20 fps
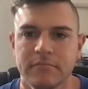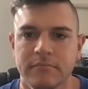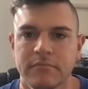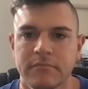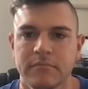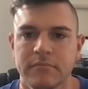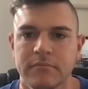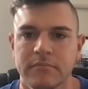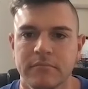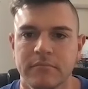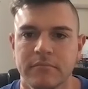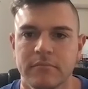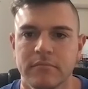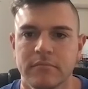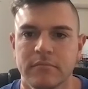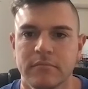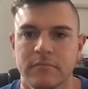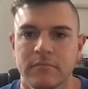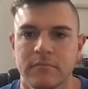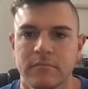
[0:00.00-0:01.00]

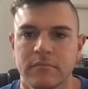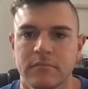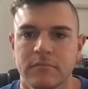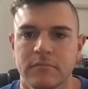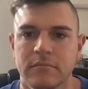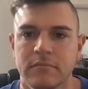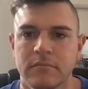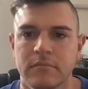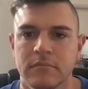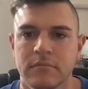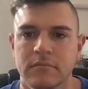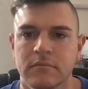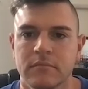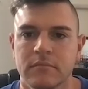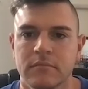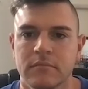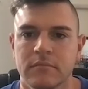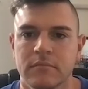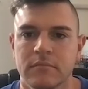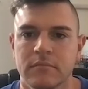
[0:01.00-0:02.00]

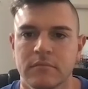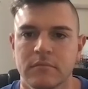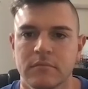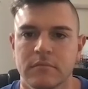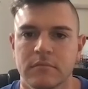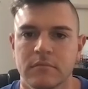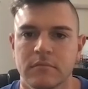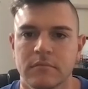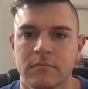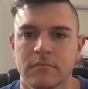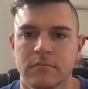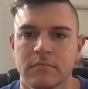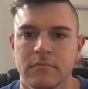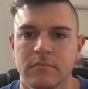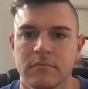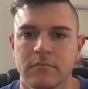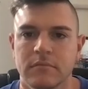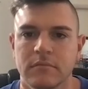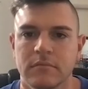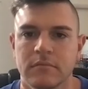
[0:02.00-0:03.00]

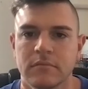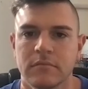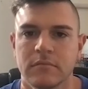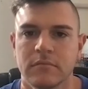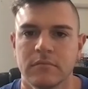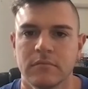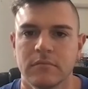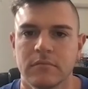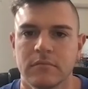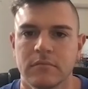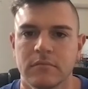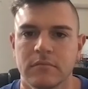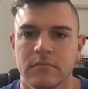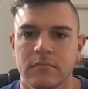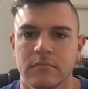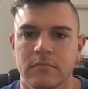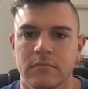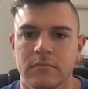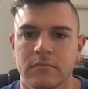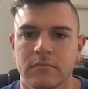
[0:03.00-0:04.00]

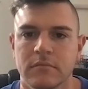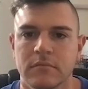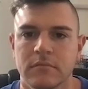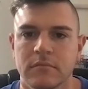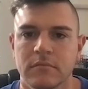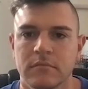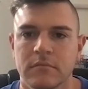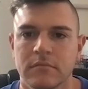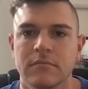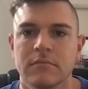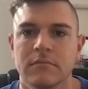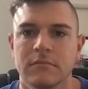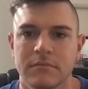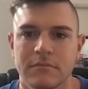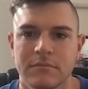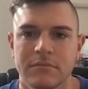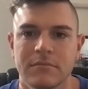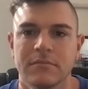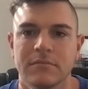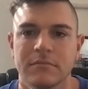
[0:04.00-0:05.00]

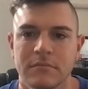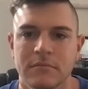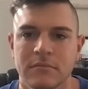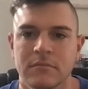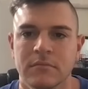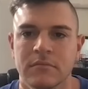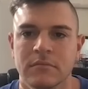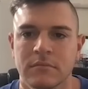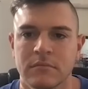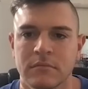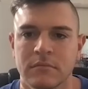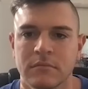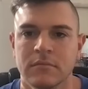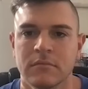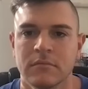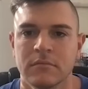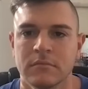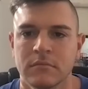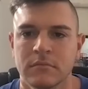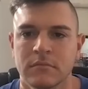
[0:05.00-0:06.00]

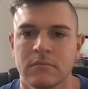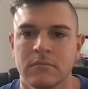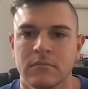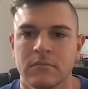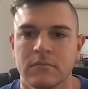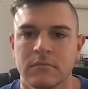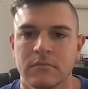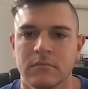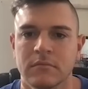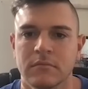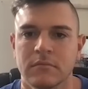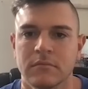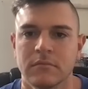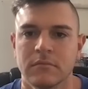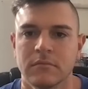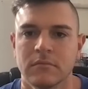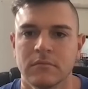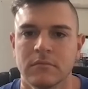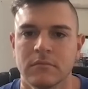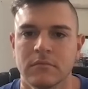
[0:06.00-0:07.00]

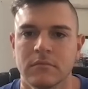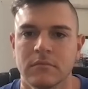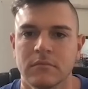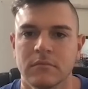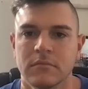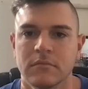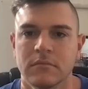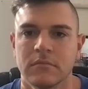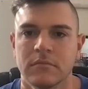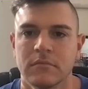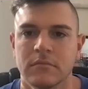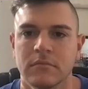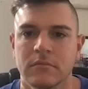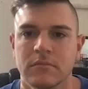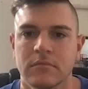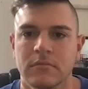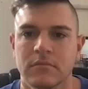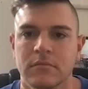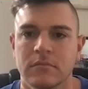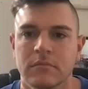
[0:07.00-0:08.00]
The person shown says nothing.